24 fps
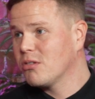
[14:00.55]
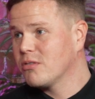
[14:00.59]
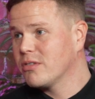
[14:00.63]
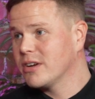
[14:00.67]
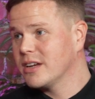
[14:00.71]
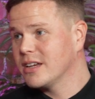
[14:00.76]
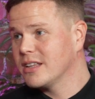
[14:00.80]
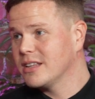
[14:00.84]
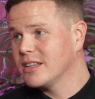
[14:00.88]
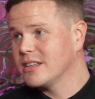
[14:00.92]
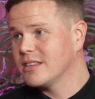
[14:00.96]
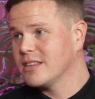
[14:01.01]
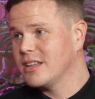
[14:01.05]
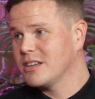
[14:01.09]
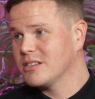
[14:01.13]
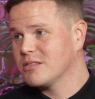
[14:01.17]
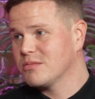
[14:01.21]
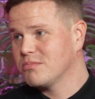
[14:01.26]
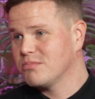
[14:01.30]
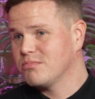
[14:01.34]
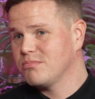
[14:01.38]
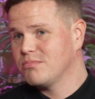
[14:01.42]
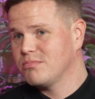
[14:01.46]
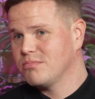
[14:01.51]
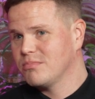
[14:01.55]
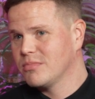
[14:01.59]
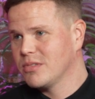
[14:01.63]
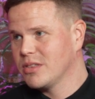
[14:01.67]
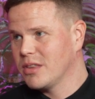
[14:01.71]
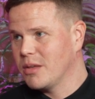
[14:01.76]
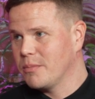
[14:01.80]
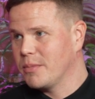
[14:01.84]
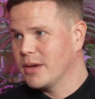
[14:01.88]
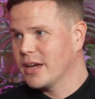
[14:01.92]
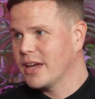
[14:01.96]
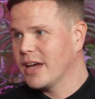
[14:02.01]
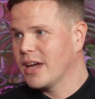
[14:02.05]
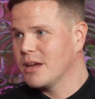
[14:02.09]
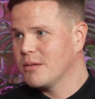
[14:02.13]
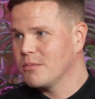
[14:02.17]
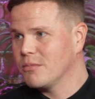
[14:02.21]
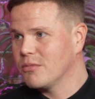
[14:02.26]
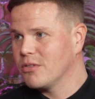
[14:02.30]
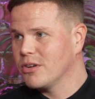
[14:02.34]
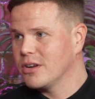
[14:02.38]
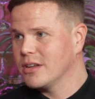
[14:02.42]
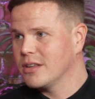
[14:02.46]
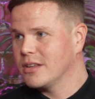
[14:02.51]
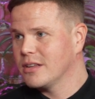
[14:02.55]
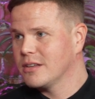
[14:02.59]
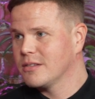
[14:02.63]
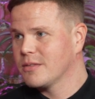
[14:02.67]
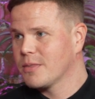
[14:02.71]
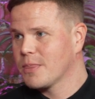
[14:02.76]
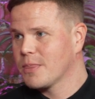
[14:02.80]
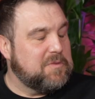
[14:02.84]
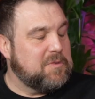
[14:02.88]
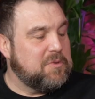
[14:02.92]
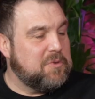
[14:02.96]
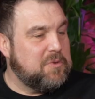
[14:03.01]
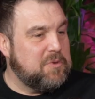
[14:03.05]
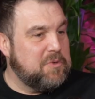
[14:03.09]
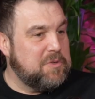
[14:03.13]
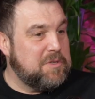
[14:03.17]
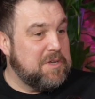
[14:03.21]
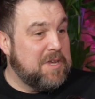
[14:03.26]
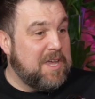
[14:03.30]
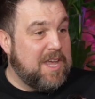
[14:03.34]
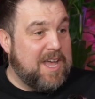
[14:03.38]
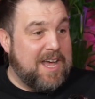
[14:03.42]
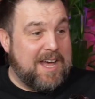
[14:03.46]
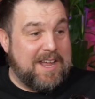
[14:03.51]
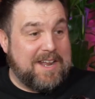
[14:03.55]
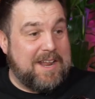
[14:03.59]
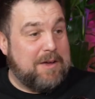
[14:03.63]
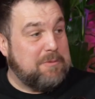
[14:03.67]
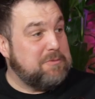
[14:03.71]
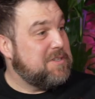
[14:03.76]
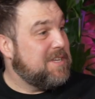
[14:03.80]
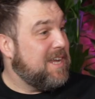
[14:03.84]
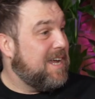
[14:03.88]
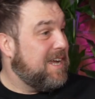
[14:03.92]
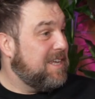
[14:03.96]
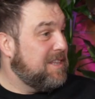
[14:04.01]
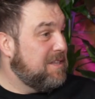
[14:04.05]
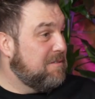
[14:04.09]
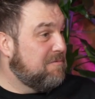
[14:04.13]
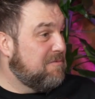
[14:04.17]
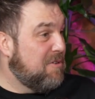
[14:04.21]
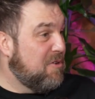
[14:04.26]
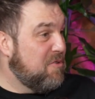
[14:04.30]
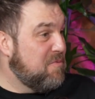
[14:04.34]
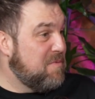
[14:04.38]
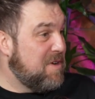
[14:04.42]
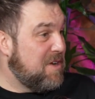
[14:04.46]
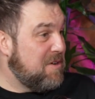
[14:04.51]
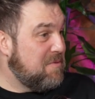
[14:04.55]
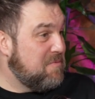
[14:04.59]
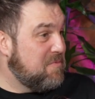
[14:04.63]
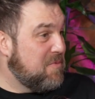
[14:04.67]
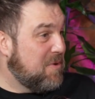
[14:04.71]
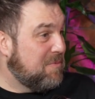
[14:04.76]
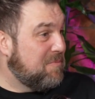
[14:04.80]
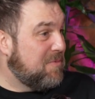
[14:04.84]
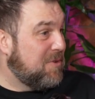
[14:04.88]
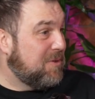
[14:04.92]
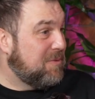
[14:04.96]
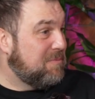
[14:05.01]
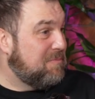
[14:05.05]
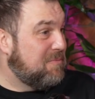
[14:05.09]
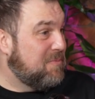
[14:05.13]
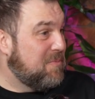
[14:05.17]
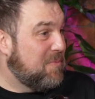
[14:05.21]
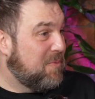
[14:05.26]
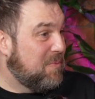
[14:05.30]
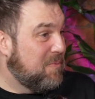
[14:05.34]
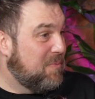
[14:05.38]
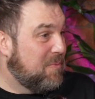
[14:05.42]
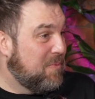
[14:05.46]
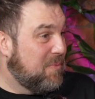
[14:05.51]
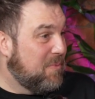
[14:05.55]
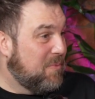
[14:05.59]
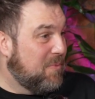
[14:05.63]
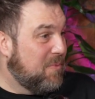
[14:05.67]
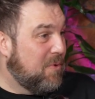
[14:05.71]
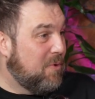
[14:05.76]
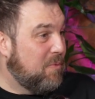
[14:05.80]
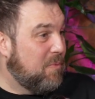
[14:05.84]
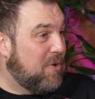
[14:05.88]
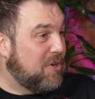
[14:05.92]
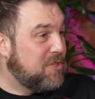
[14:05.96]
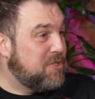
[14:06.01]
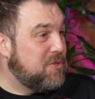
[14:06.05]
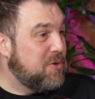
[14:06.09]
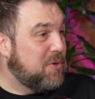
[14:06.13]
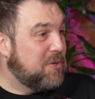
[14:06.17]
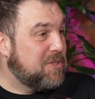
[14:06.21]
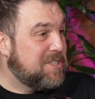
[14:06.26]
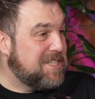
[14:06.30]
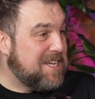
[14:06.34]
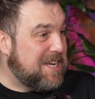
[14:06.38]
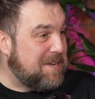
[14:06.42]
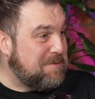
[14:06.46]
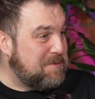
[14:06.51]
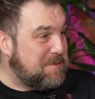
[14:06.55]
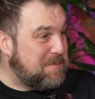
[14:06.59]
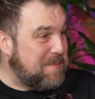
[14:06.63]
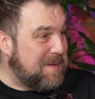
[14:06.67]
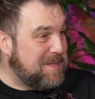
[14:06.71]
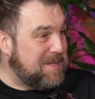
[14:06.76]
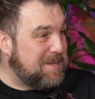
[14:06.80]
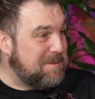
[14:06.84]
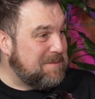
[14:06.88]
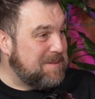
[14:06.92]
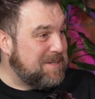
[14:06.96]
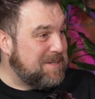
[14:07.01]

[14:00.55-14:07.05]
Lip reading: Really, that's the big aim. Really. Good. And outside of Roma, what's your time spent doing?